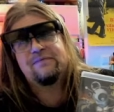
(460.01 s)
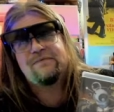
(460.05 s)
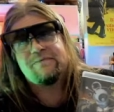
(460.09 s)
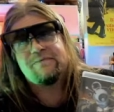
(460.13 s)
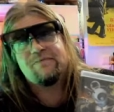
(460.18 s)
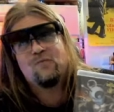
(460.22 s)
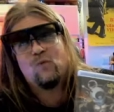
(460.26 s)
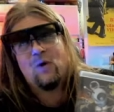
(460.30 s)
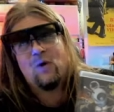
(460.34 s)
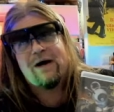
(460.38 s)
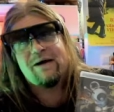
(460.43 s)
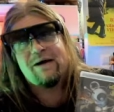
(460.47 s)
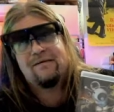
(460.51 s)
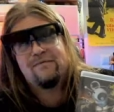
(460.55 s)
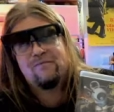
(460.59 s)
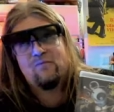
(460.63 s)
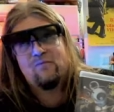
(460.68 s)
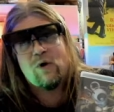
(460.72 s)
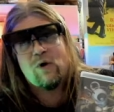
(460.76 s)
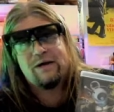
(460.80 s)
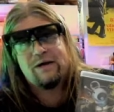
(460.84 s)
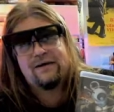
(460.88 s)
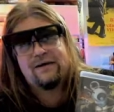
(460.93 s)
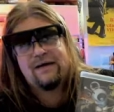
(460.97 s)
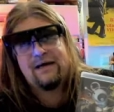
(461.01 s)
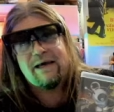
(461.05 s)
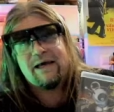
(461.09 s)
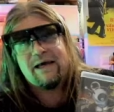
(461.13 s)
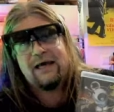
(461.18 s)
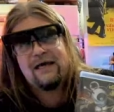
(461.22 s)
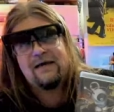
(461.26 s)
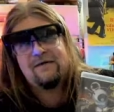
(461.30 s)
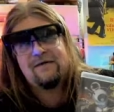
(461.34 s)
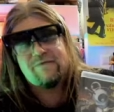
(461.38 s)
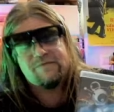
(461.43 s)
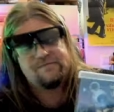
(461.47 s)
one
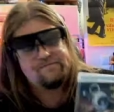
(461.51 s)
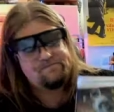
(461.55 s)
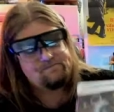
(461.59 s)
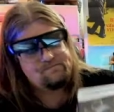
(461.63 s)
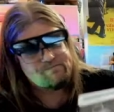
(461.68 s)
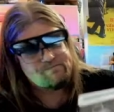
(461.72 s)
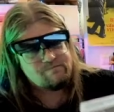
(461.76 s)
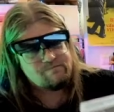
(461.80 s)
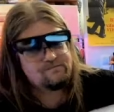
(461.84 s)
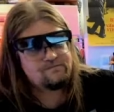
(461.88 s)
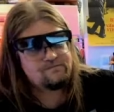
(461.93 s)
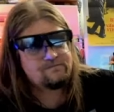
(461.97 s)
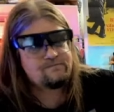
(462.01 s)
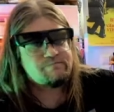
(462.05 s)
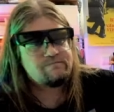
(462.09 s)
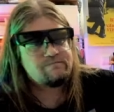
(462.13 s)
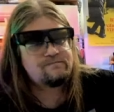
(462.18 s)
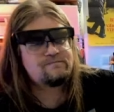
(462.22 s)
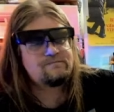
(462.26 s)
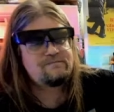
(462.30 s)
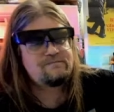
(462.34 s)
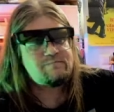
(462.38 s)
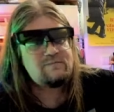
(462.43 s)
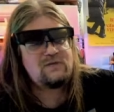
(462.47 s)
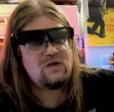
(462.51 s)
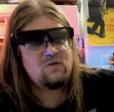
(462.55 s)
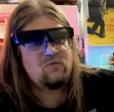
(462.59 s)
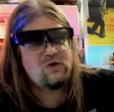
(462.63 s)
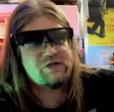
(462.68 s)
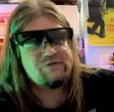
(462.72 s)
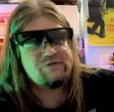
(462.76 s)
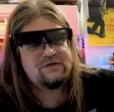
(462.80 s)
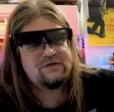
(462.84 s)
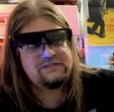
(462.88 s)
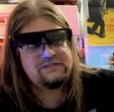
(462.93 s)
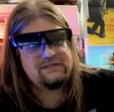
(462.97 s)
cave,
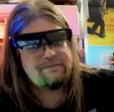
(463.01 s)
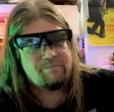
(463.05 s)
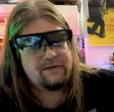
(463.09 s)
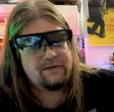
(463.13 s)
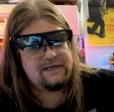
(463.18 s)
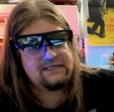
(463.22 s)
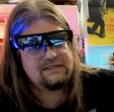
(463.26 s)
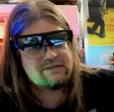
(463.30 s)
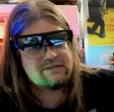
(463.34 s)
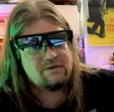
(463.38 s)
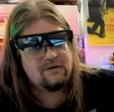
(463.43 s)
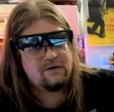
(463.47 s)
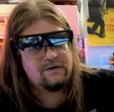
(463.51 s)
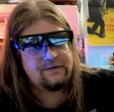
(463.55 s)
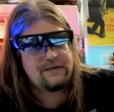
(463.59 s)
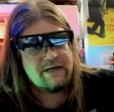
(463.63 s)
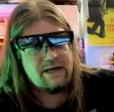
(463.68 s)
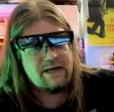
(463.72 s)
what was the place called?